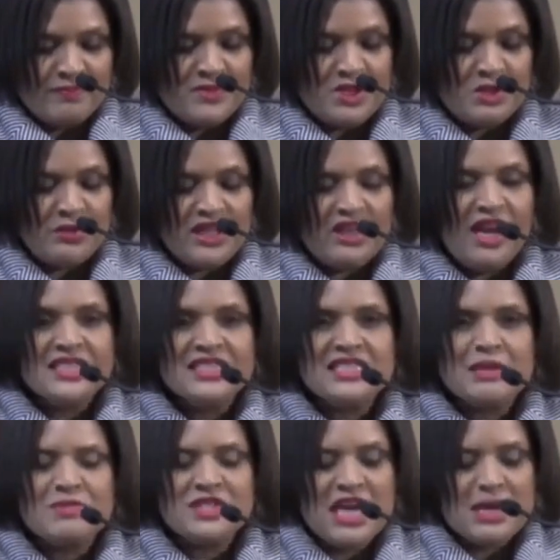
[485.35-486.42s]
Do we not
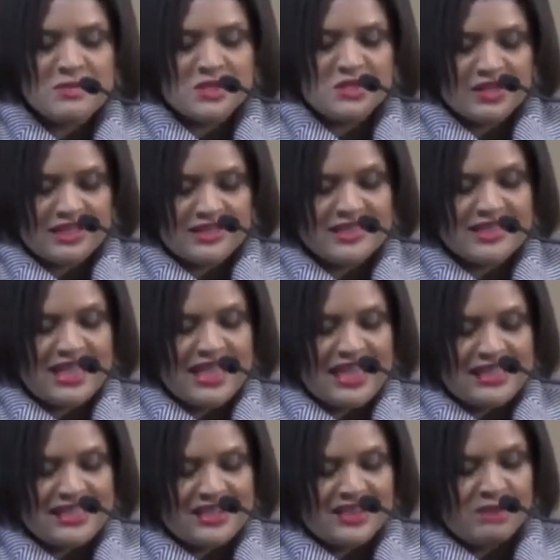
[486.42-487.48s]
sometimes look
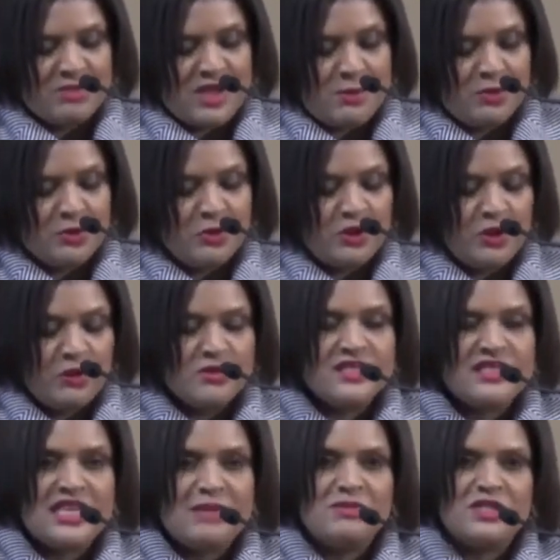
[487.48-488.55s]
askance at the people who don't seem